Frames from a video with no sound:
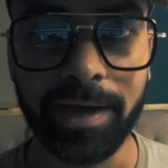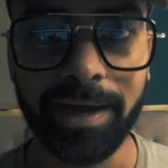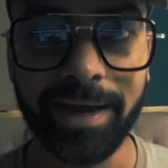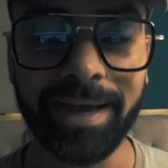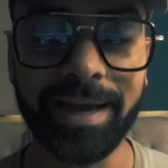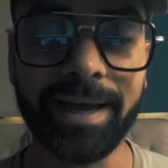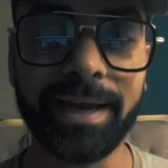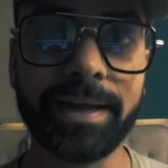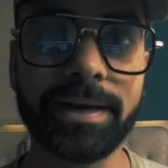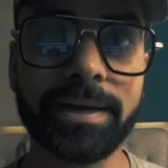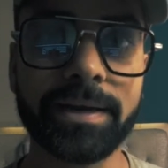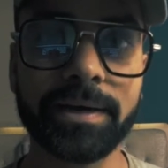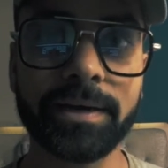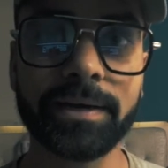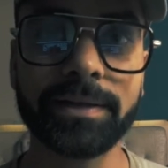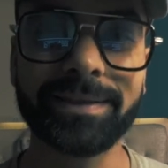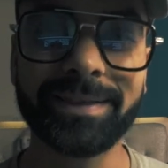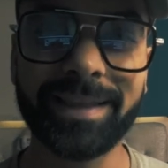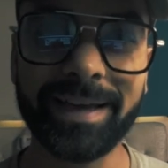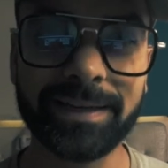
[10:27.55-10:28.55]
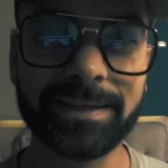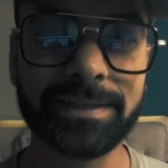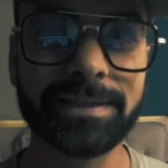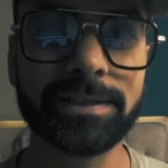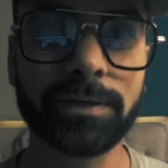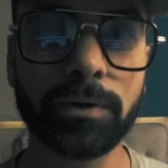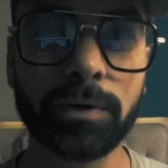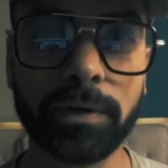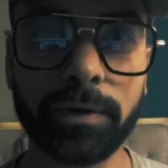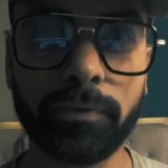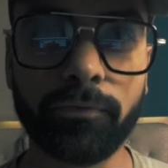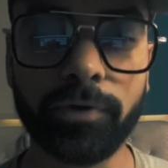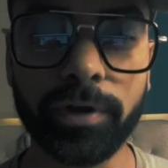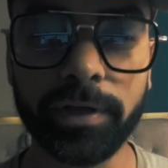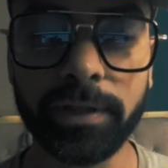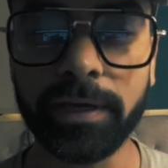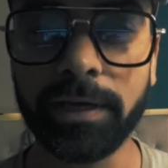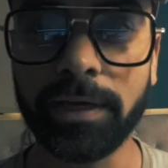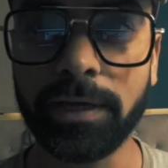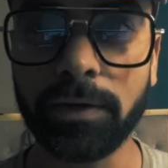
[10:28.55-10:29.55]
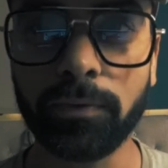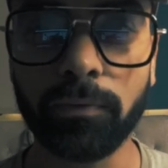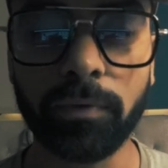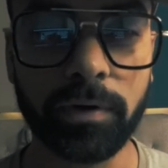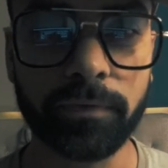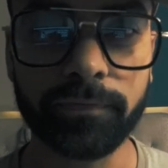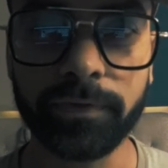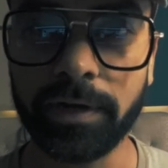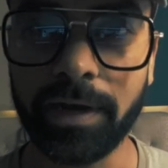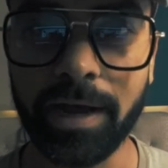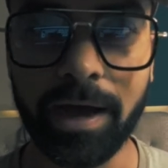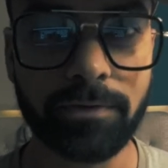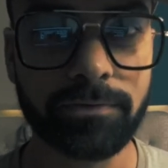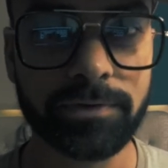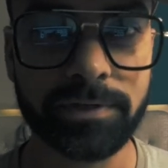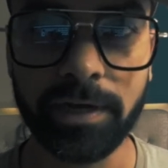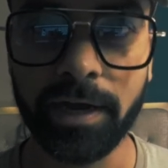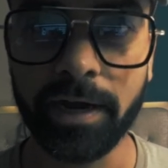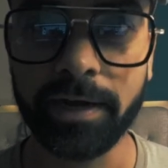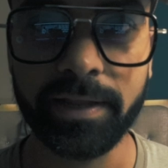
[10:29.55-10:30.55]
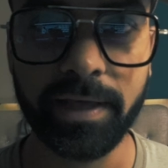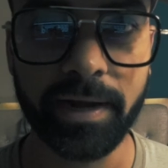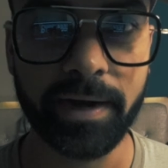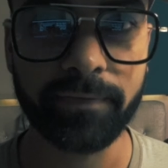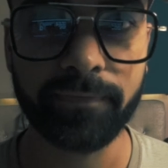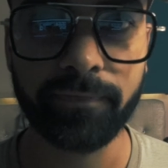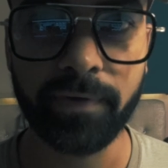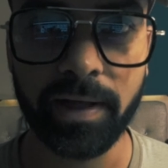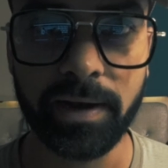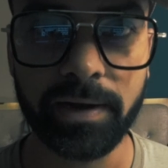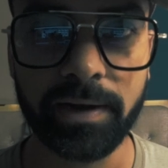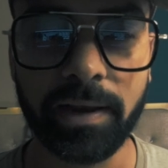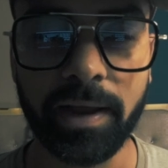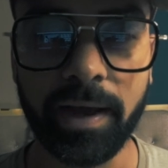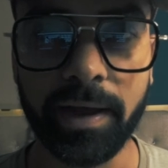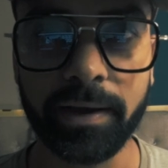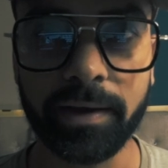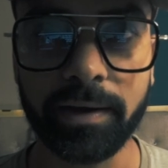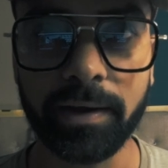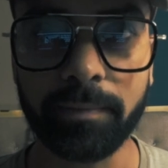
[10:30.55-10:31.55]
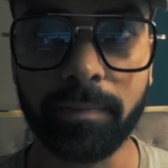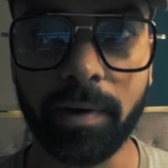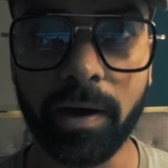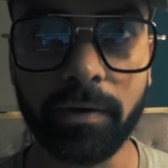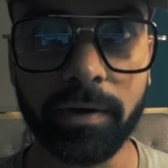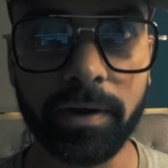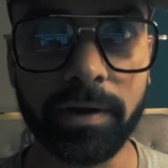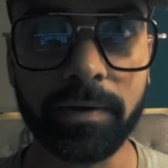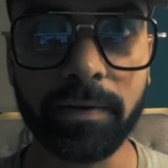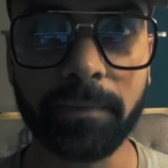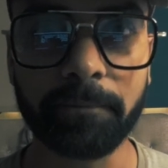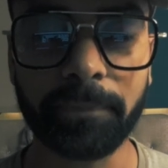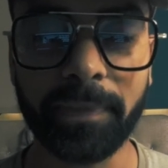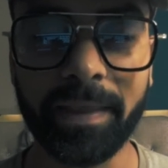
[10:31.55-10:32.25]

And that's really one of the downside that I felt like about it.